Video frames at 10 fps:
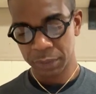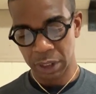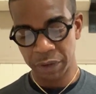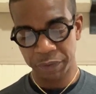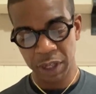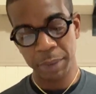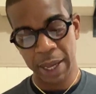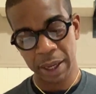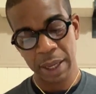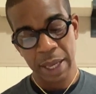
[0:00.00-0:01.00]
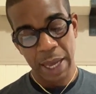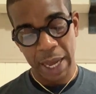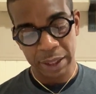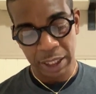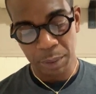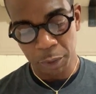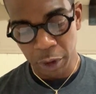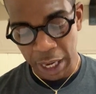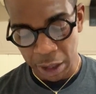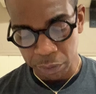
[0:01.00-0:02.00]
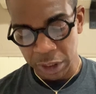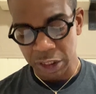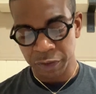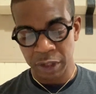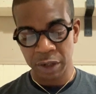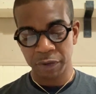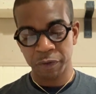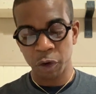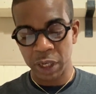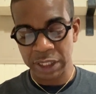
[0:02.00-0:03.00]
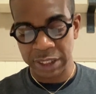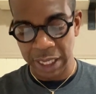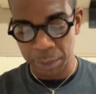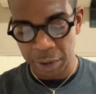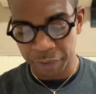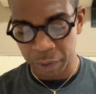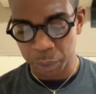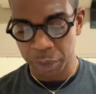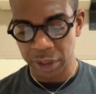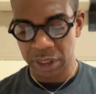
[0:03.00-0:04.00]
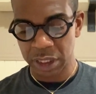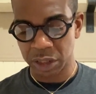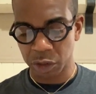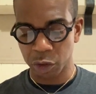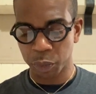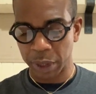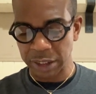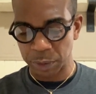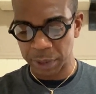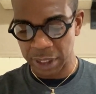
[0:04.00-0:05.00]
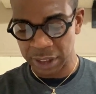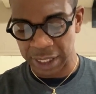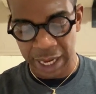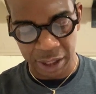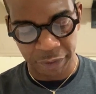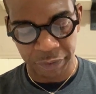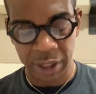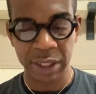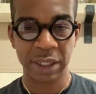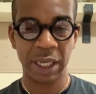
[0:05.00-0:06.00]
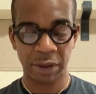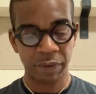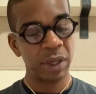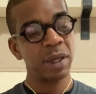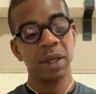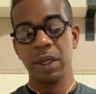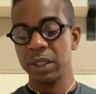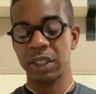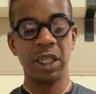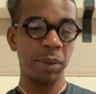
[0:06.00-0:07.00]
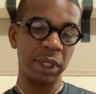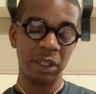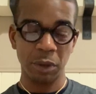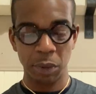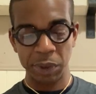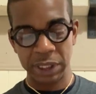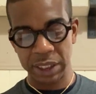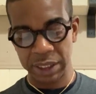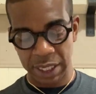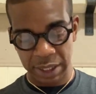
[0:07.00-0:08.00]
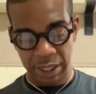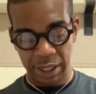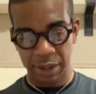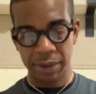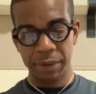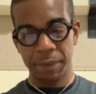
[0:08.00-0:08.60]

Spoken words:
Good feedback. I think more outlets for a statement from point to the circle process because lack of feeling safe, similar to what we just said there.